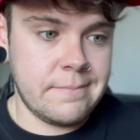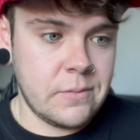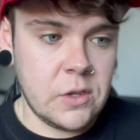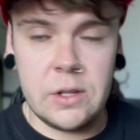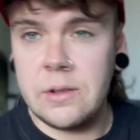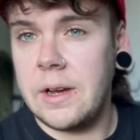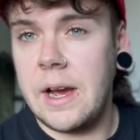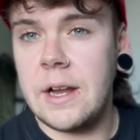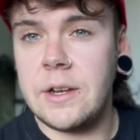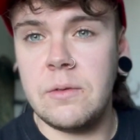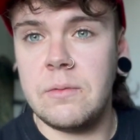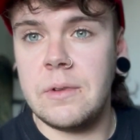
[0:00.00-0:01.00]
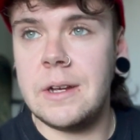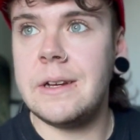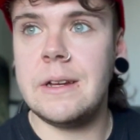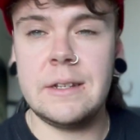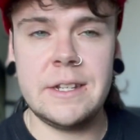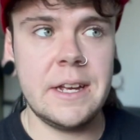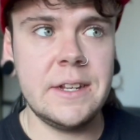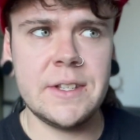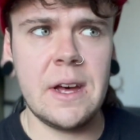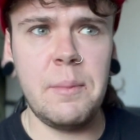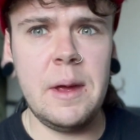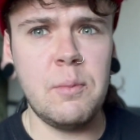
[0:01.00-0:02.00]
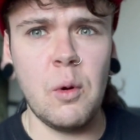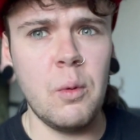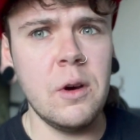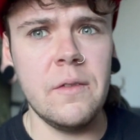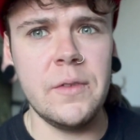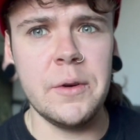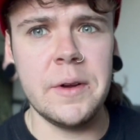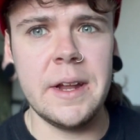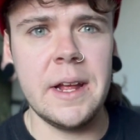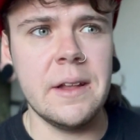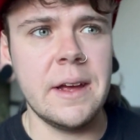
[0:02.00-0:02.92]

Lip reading: It turns out people were viewing it.